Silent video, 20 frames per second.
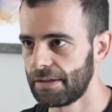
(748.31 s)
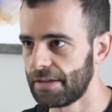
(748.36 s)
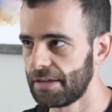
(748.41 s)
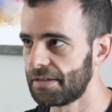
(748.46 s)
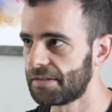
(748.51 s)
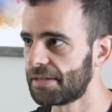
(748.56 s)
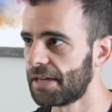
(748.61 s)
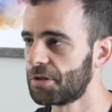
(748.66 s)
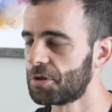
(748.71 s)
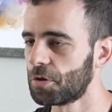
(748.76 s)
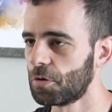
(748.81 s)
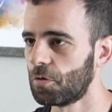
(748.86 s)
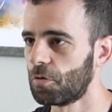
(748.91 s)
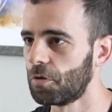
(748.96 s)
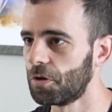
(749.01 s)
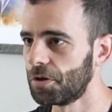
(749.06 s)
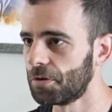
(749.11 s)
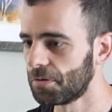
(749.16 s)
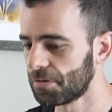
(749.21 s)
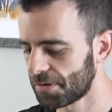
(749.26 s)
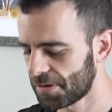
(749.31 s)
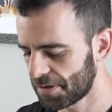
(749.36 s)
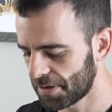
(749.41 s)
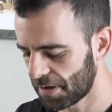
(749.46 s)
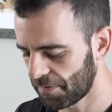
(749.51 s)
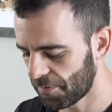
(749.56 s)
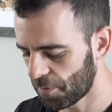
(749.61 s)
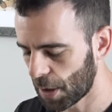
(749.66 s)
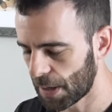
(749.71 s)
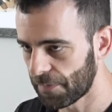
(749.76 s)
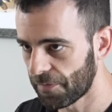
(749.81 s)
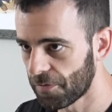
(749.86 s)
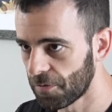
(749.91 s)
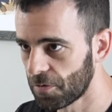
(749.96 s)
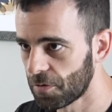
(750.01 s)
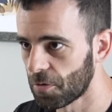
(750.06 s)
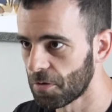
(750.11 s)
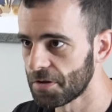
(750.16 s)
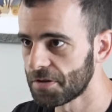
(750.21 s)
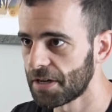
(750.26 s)
essential oils of
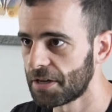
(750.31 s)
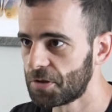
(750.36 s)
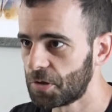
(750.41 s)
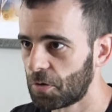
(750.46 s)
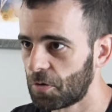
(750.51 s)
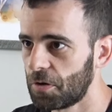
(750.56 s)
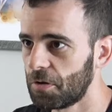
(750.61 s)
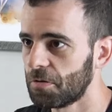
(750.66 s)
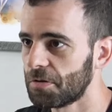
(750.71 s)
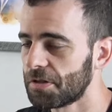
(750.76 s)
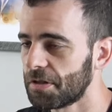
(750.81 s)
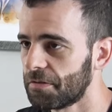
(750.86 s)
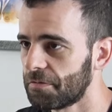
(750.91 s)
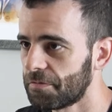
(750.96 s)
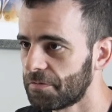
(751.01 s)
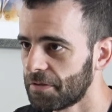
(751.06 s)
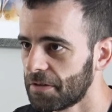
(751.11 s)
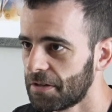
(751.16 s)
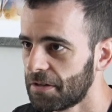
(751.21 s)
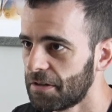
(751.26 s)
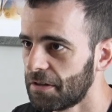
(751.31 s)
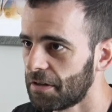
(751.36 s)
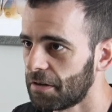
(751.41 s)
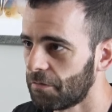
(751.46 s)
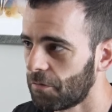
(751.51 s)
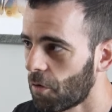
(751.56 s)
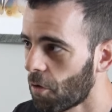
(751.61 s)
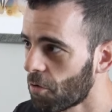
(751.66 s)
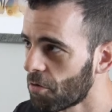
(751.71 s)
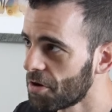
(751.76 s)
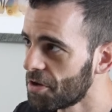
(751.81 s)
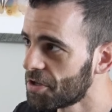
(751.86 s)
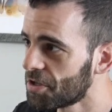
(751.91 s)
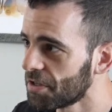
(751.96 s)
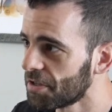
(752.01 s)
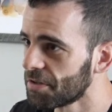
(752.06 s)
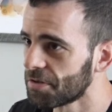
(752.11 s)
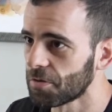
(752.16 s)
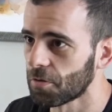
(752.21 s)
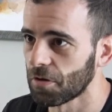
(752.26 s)
grapefruit or essential oils of
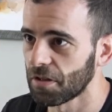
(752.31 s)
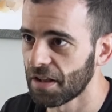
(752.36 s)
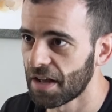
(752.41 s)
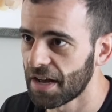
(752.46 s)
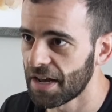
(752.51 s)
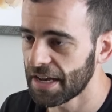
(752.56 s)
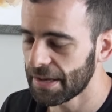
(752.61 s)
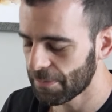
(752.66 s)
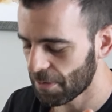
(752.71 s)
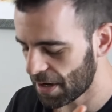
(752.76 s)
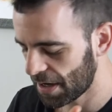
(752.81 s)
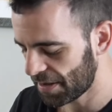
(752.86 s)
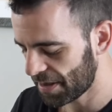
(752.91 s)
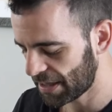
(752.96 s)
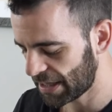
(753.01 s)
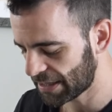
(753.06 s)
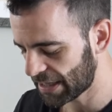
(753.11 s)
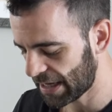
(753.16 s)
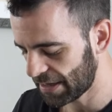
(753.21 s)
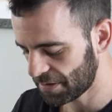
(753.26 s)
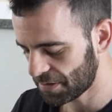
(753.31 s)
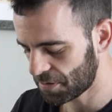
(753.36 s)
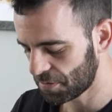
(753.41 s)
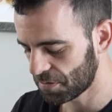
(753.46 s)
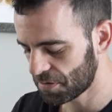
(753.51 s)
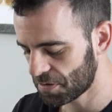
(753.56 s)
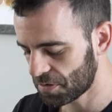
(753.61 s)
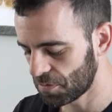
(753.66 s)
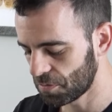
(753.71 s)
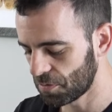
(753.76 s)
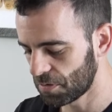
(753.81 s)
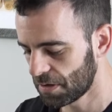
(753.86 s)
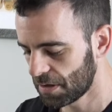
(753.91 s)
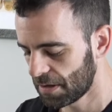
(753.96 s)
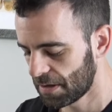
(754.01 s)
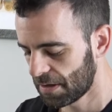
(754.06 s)
oranges or lime or anything like that just to